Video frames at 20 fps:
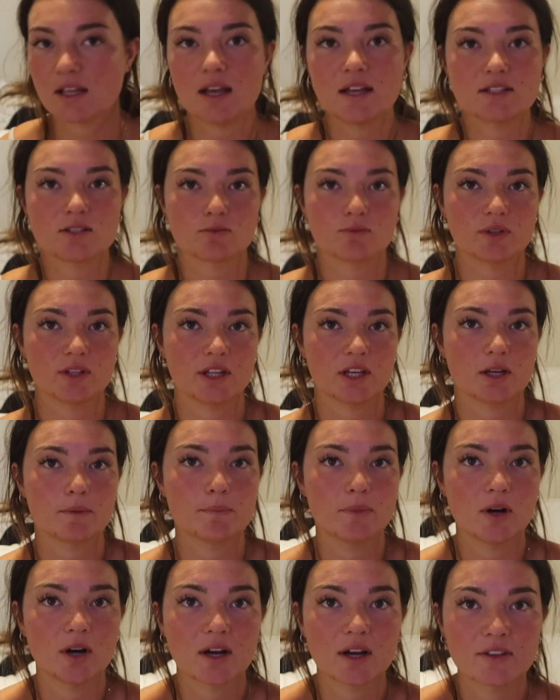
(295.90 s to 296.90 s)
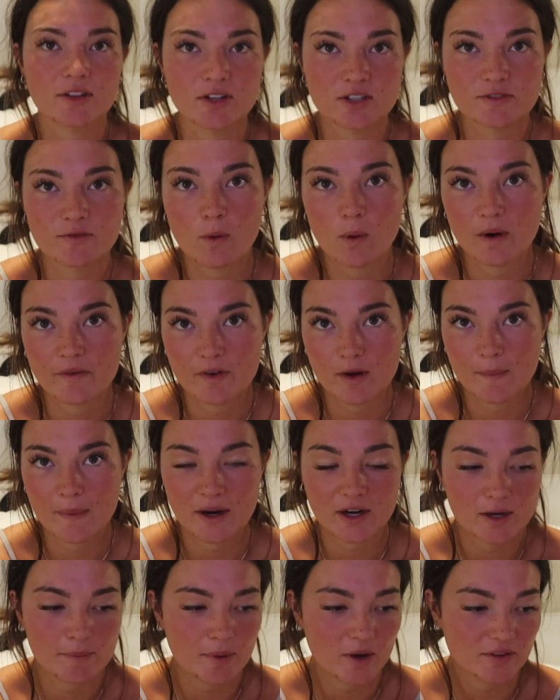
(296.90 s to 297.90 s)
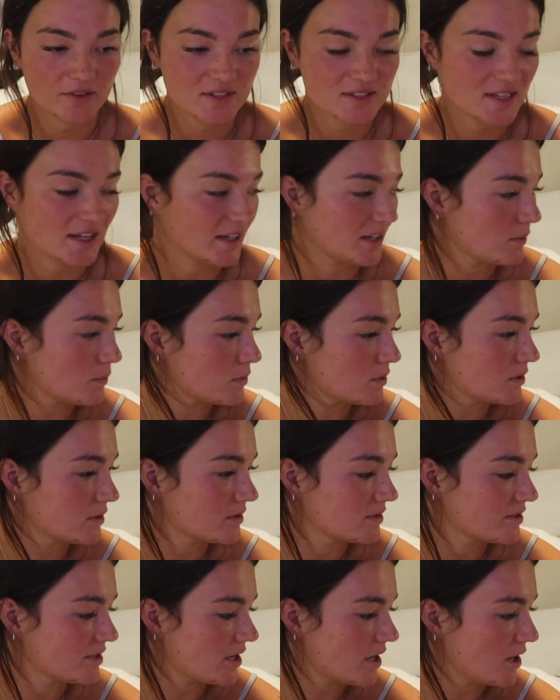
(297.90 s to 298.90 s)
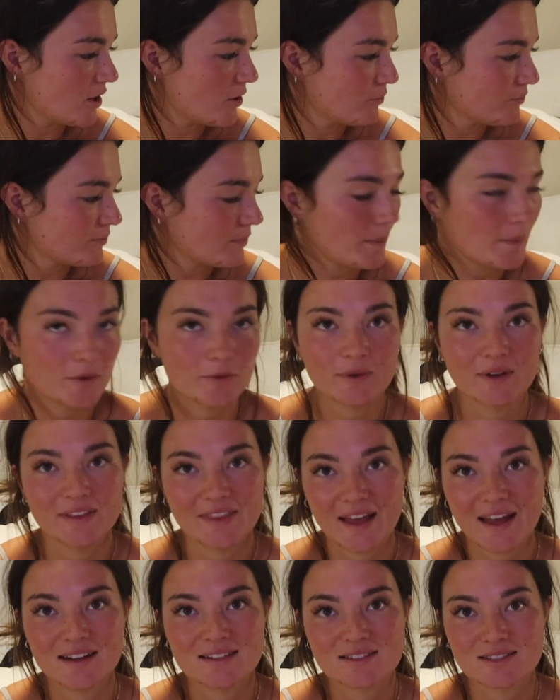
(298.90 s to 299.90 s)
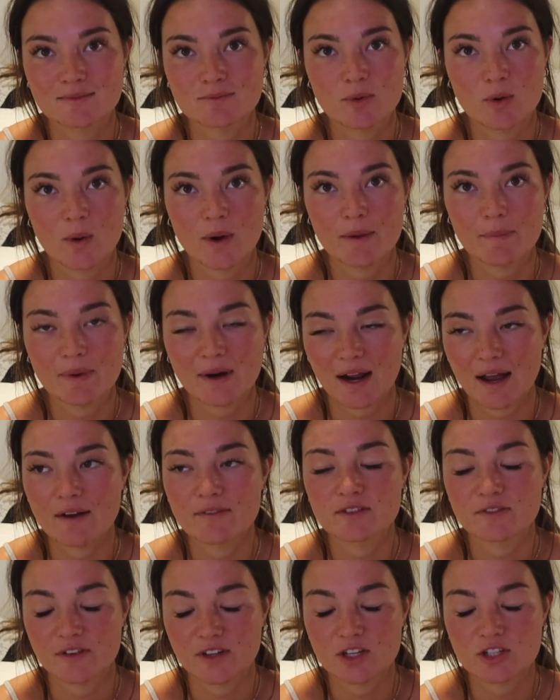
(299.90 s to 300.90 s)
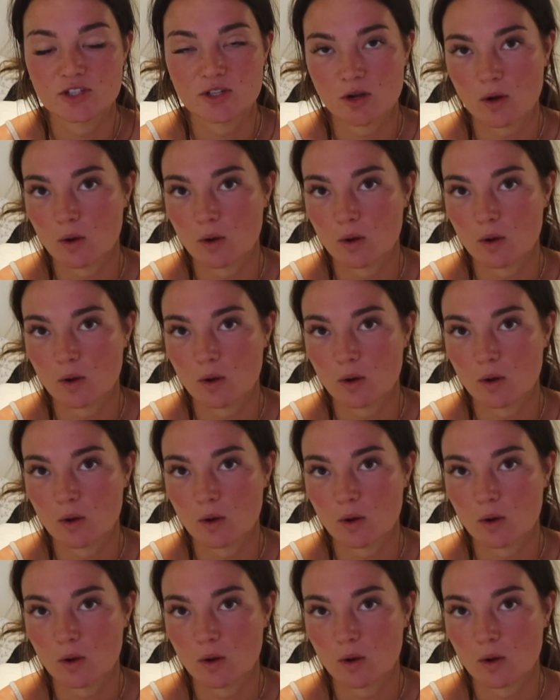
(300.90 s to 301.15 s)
it's a really good book. There's 4 of them. I already bought the second one, so I'm gonna read that at some point, but I have to finish the